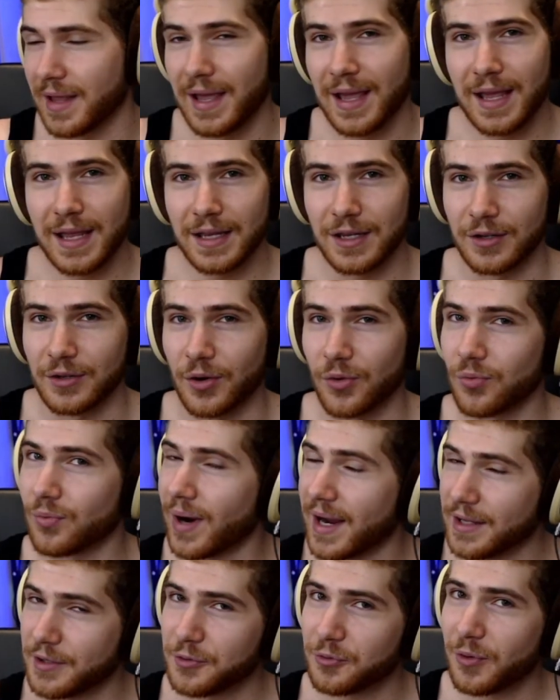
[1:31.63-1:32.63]
You know,
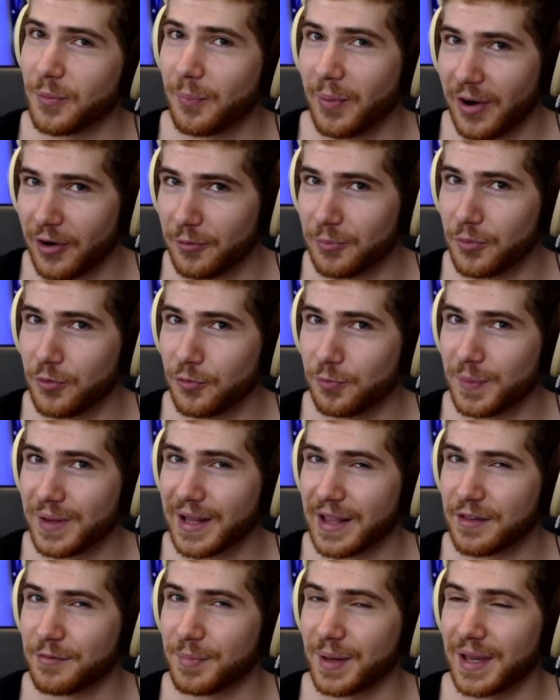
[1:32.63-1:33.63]
right to repair movement
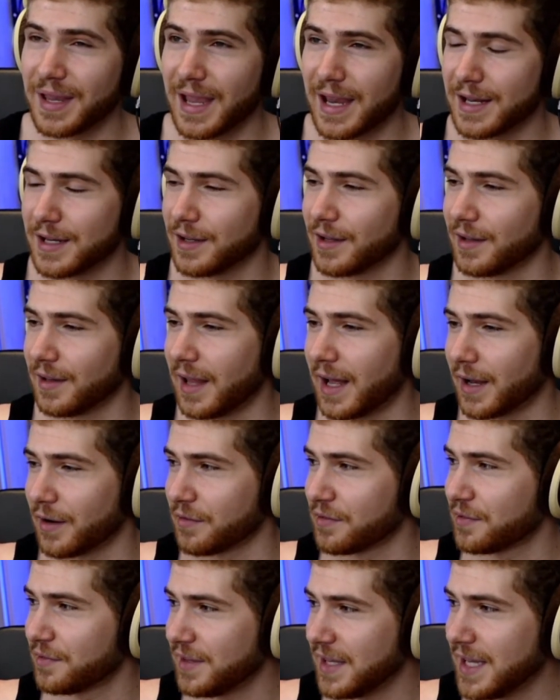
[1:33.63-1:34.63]
has been gaining a lot of
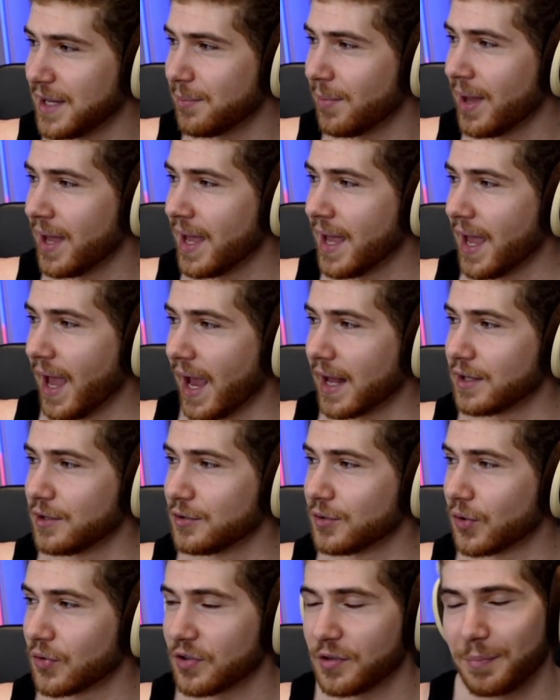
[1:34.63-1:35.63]
steam, and you
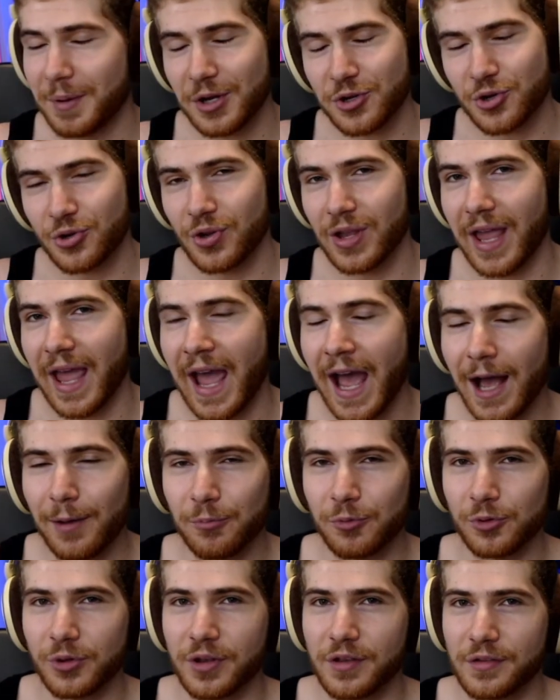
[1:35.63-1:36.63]
know, especially
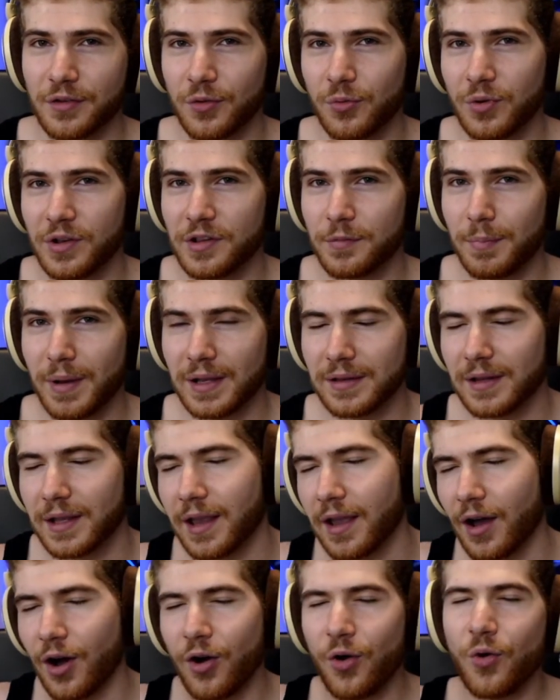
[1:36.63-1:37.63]
Apple has always been
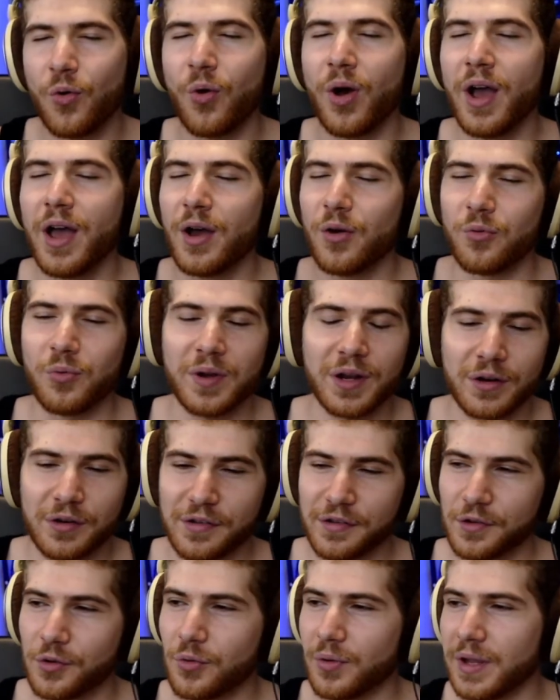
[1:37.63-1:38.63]
like, oh, we are
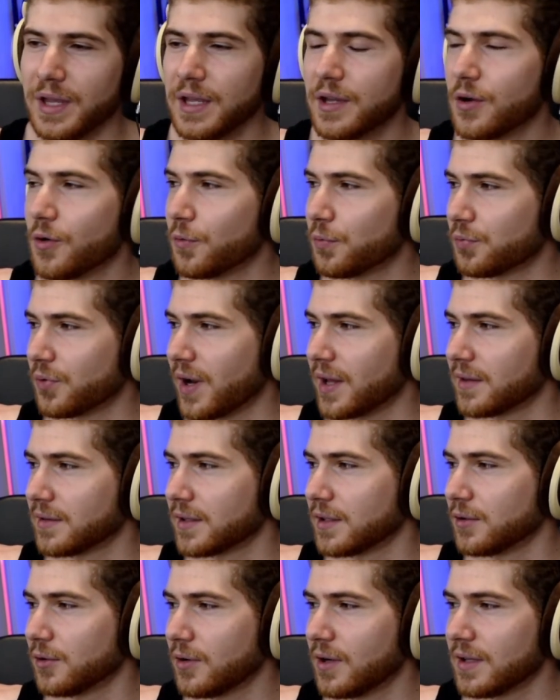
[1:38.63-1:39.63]
so
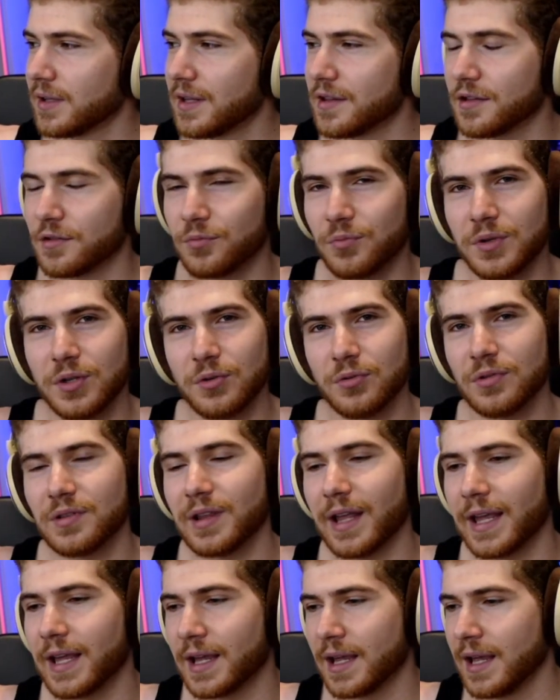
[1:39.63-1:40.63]
eco-friendly, look at this, we use
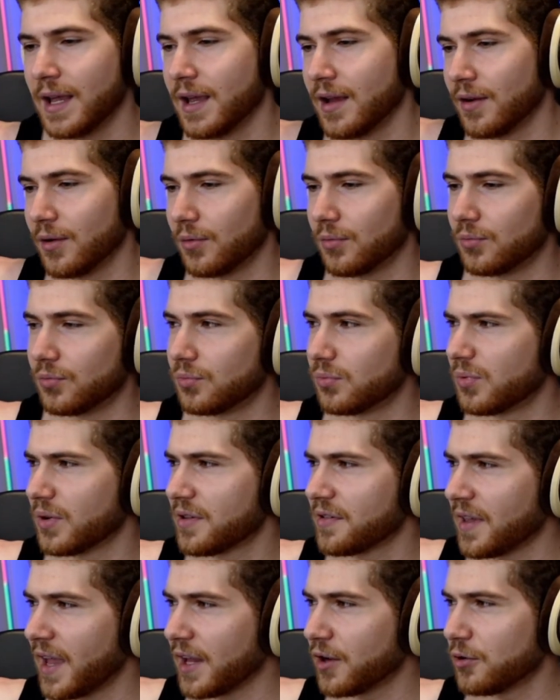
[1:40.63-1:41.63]
like
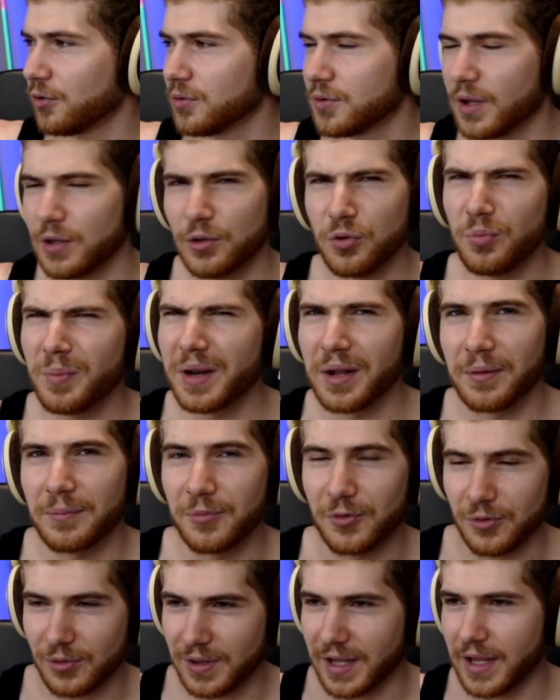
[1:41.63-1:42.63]
recycled aluminum
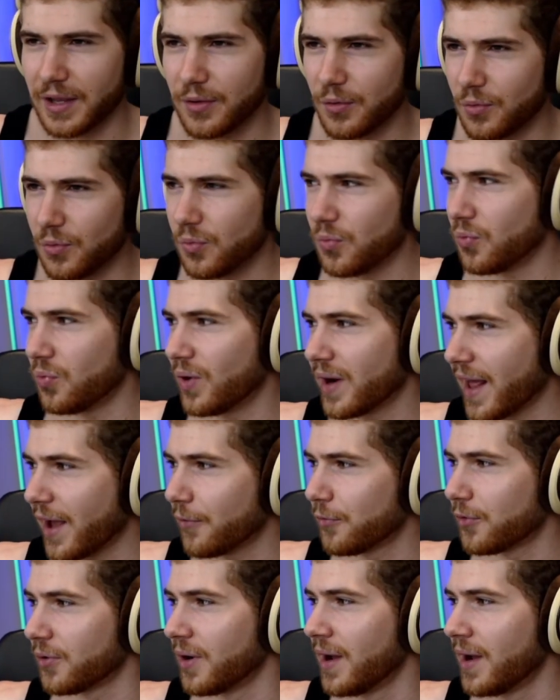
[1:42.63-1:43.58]
or like whatever,